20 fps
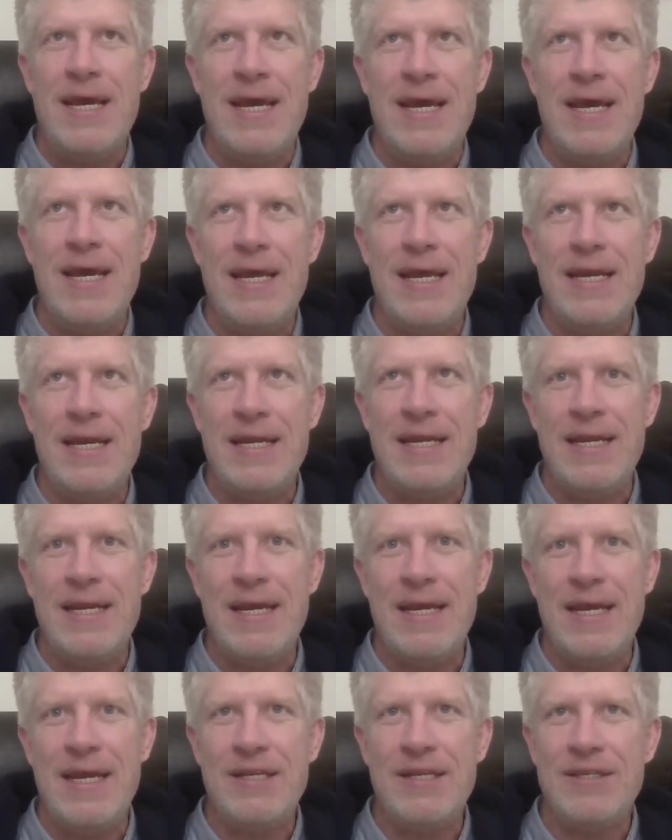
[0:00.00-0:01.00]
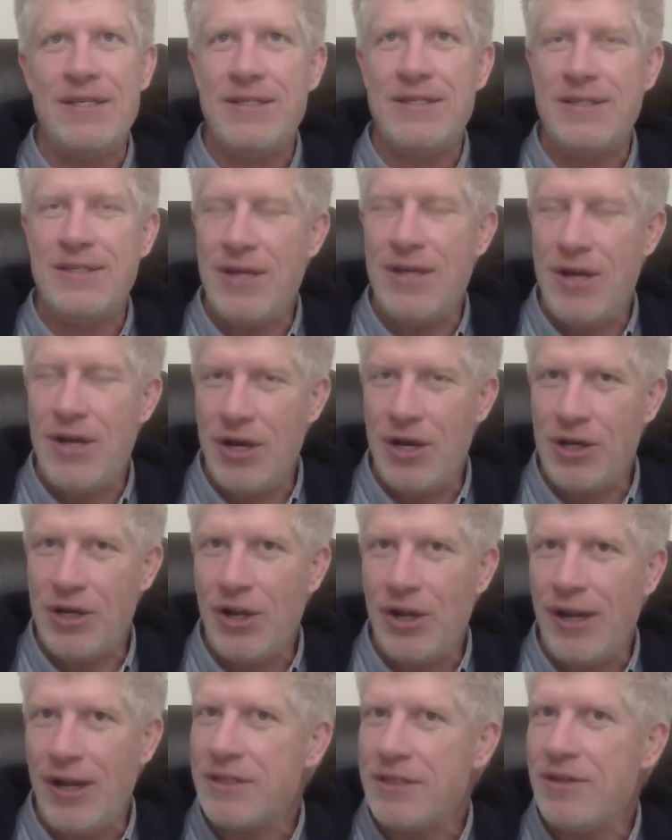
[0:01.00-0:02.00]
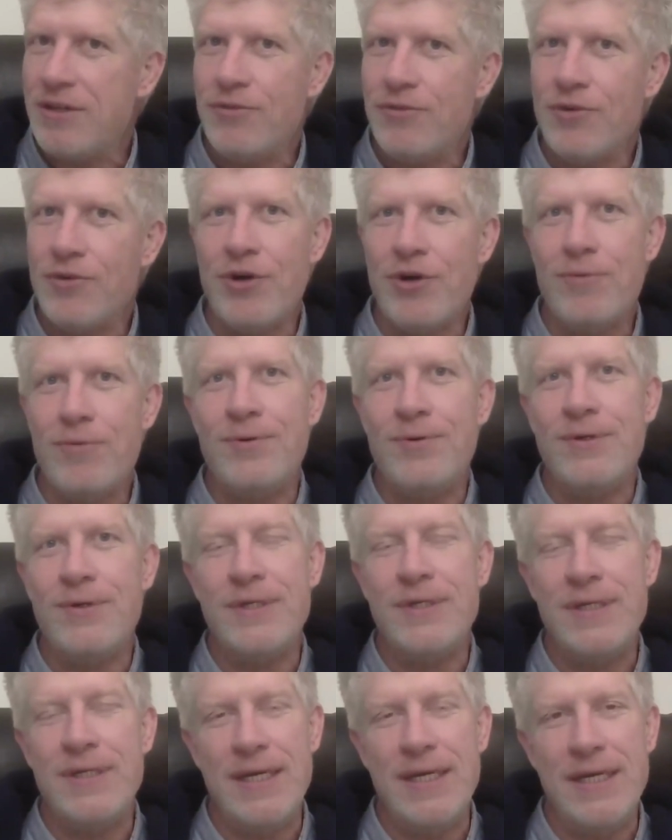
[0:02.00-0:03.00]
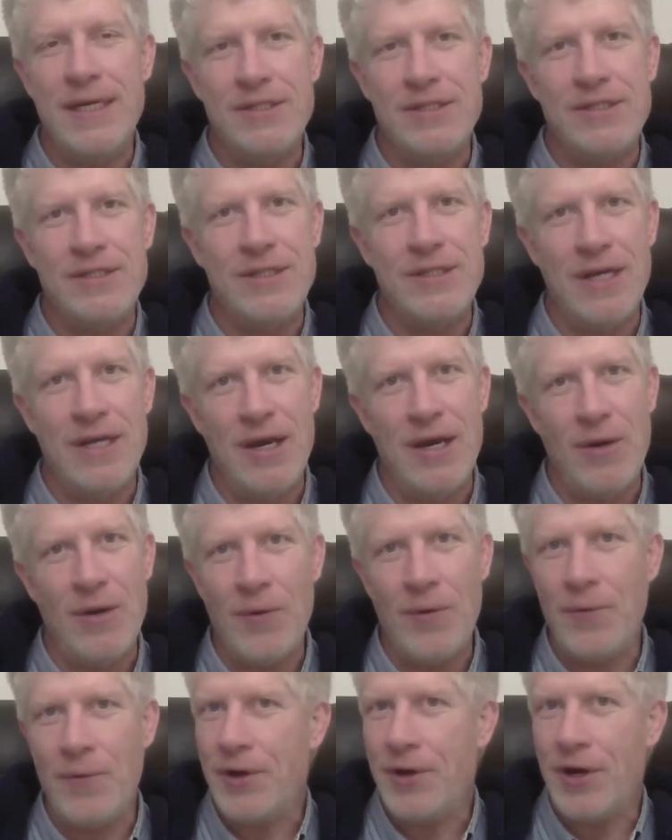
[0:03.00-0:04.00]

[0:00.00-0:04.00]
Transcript: And it's a collective group. It's what we